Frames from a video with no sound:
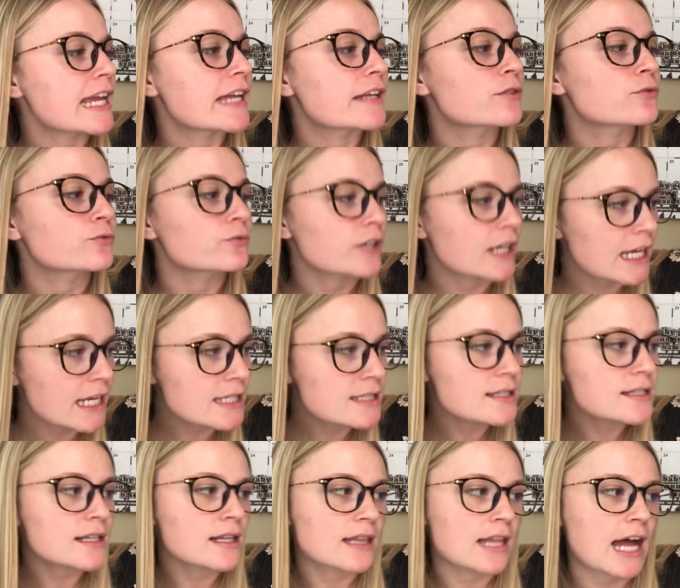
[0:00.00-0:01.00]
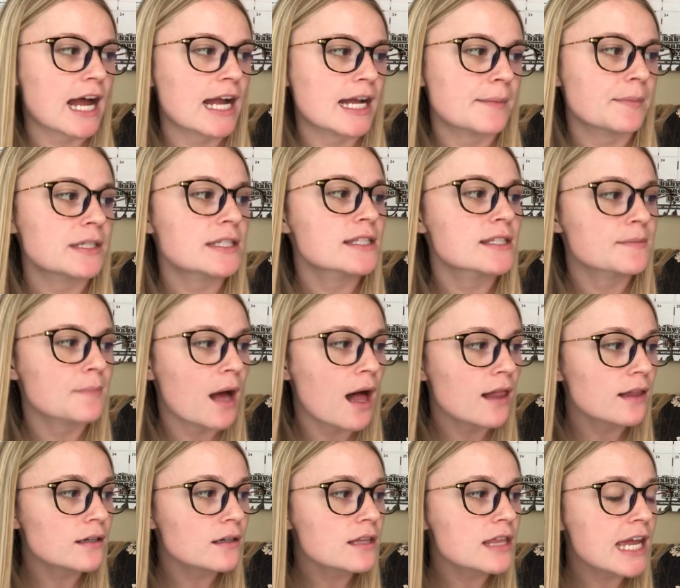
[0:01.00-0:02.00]
in Reed's climb
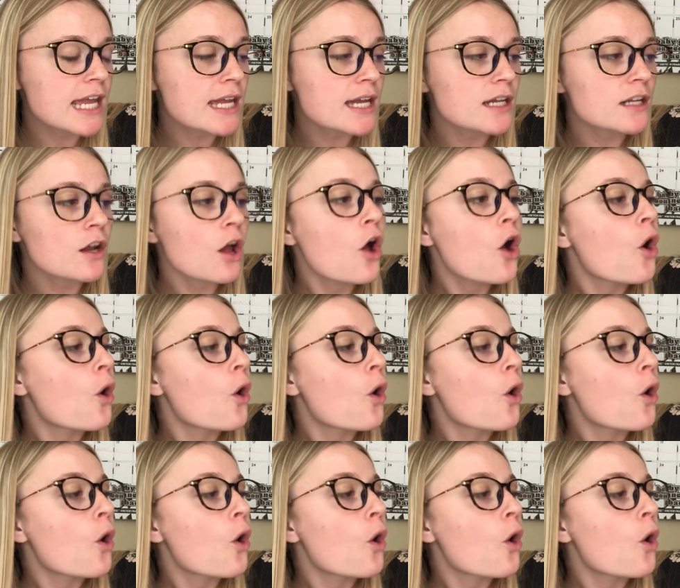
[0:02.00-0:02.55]
smaller than